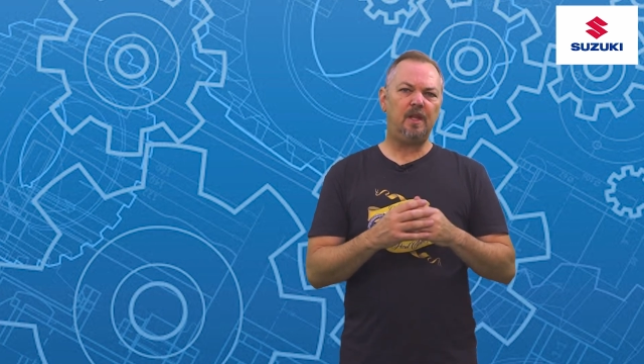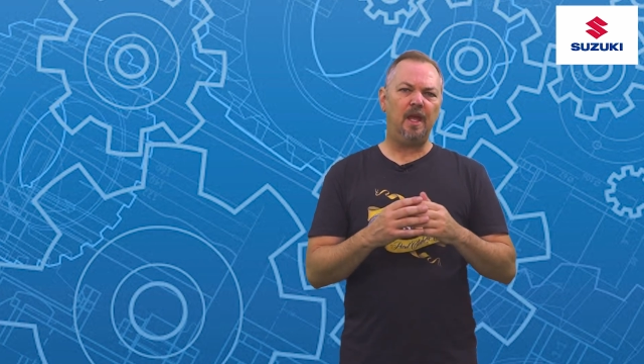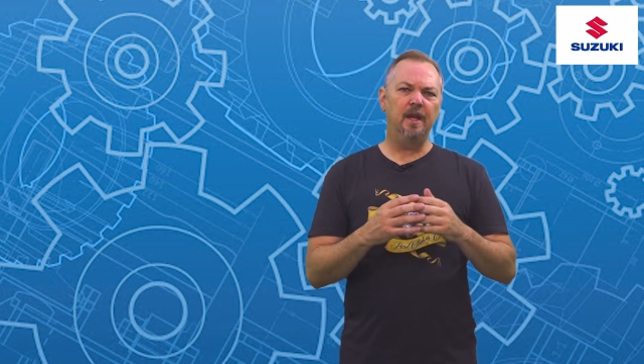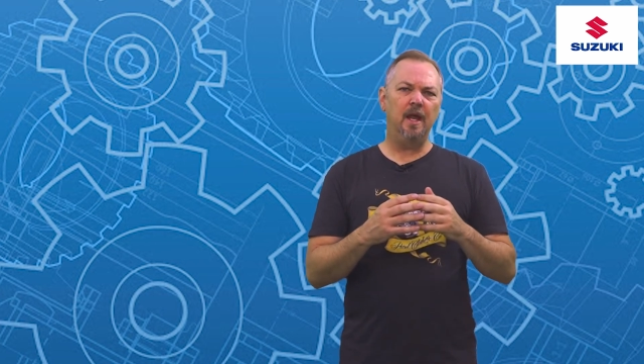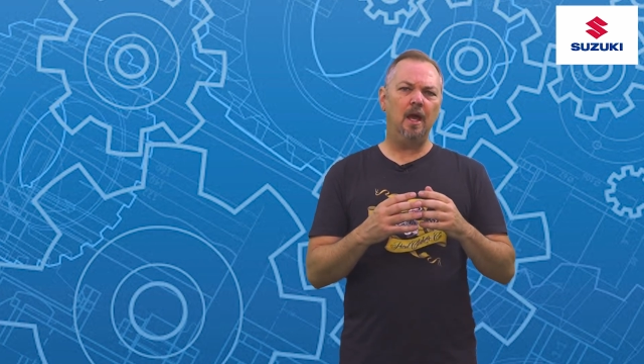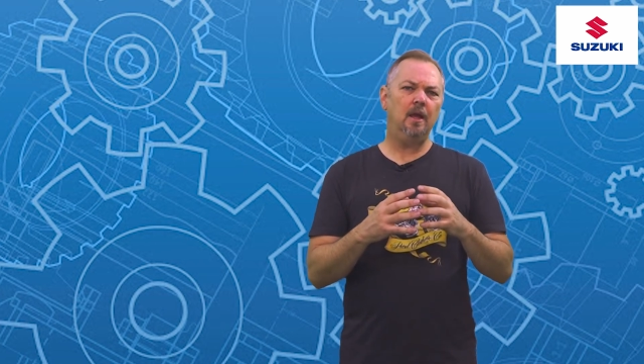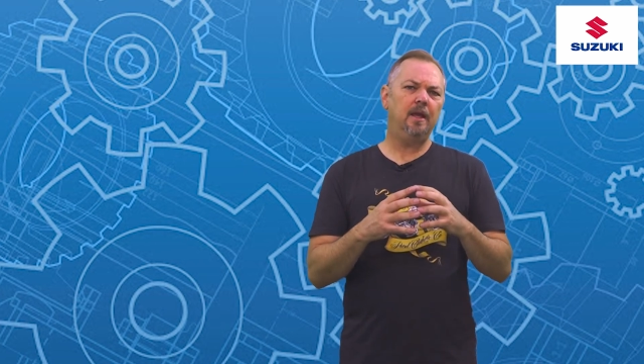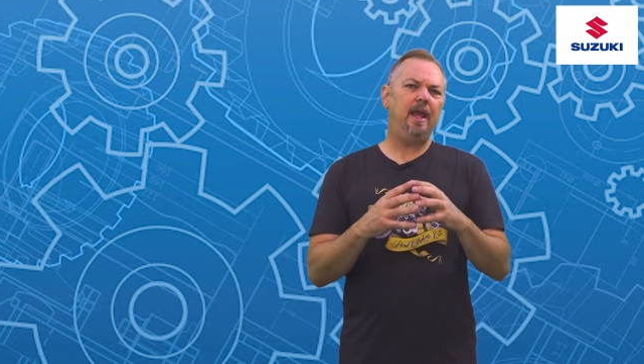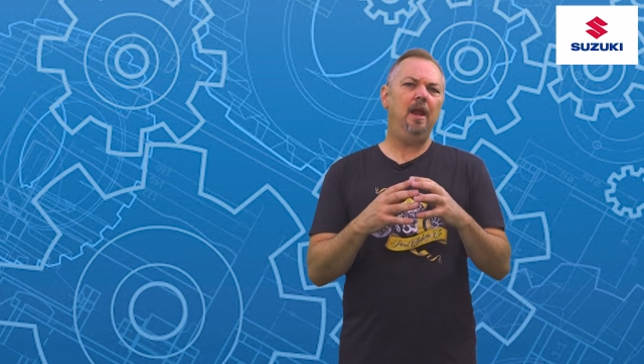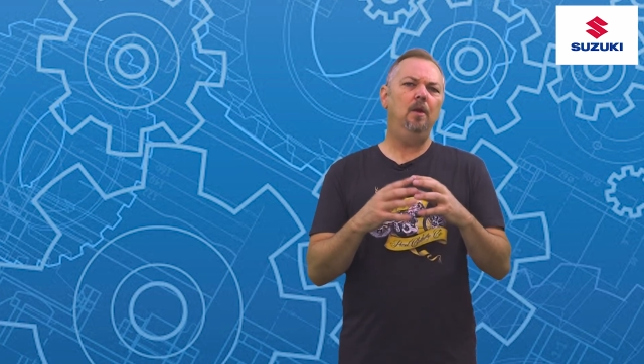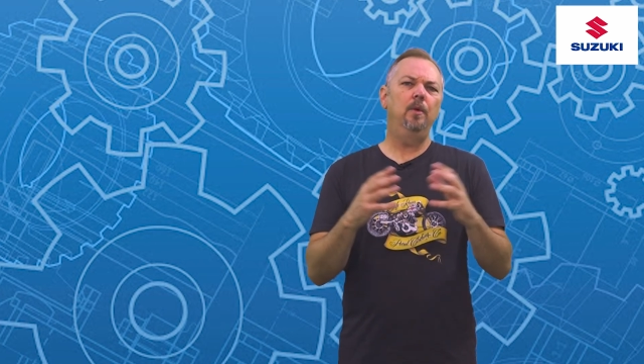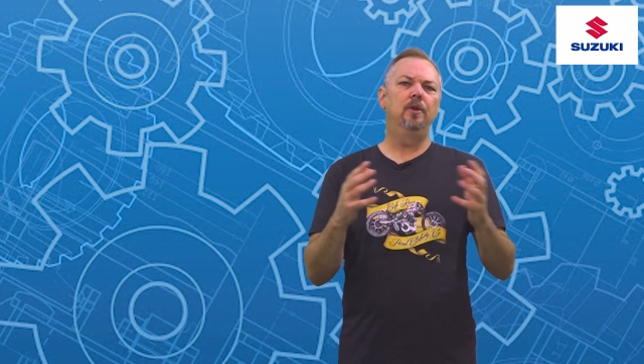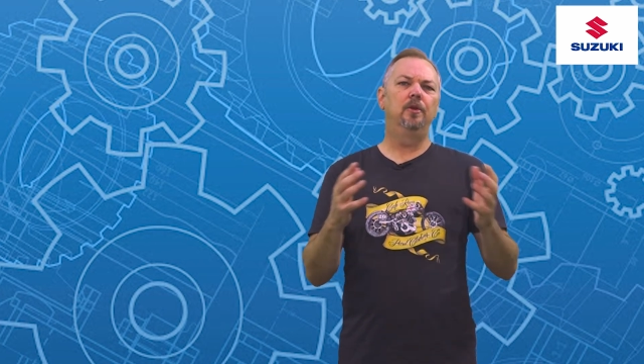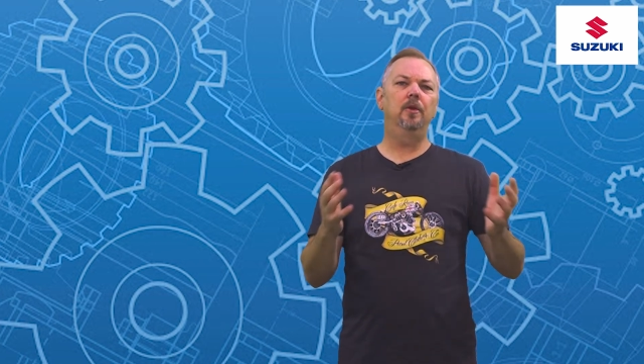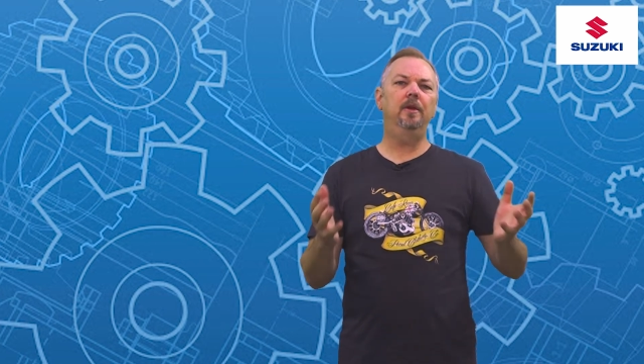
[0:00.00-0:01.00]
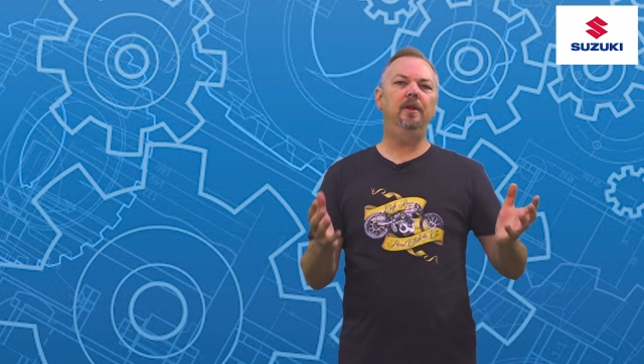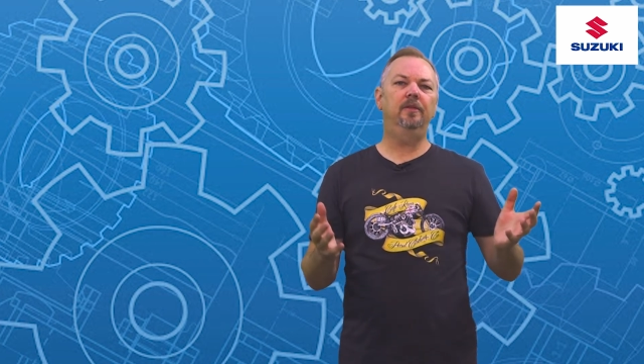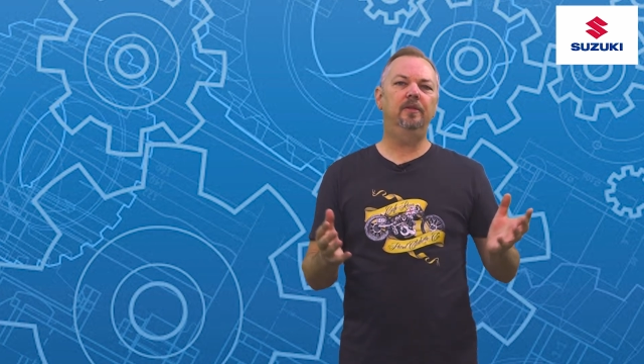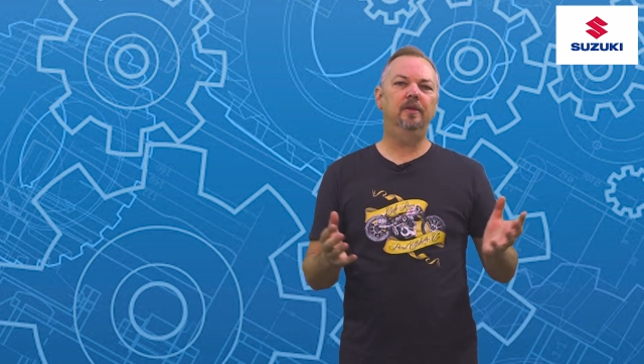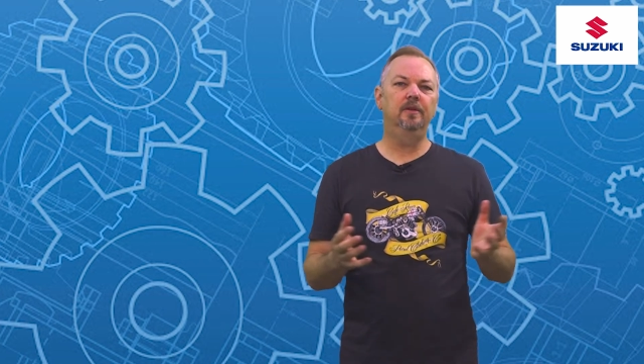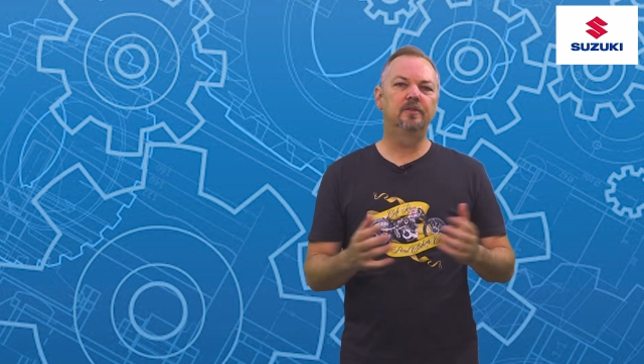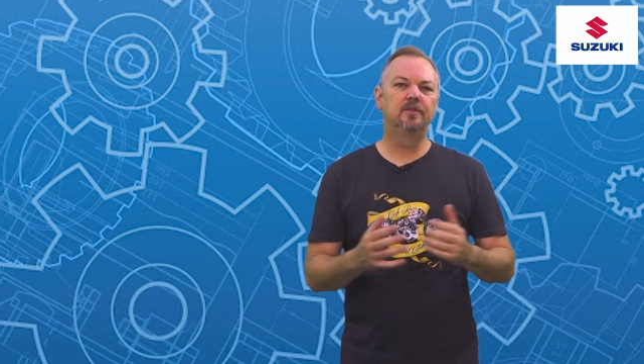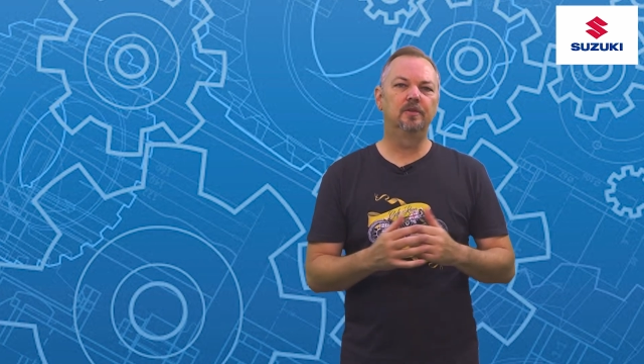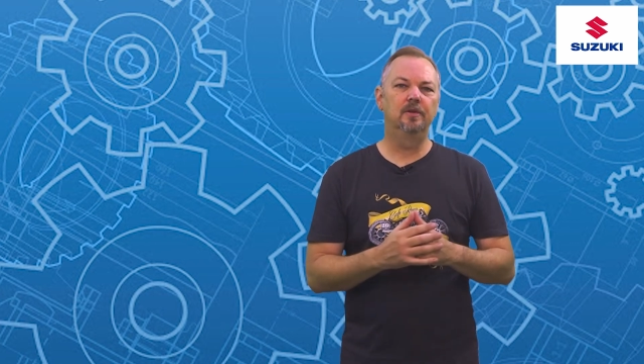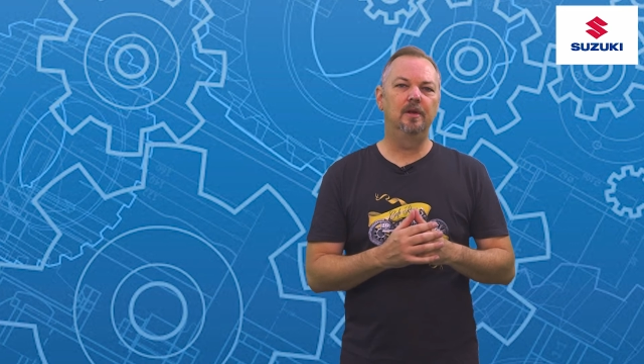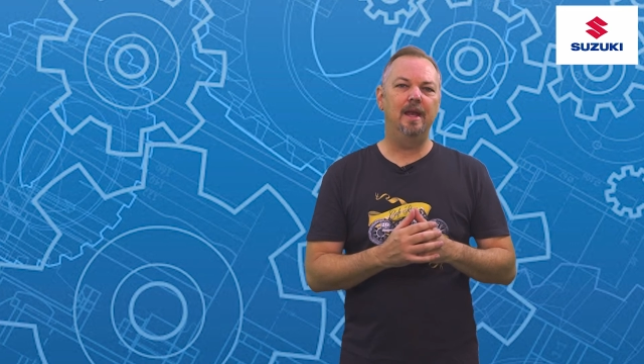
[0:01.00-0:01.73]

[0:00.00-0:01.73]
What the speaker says: Now, can we do anything to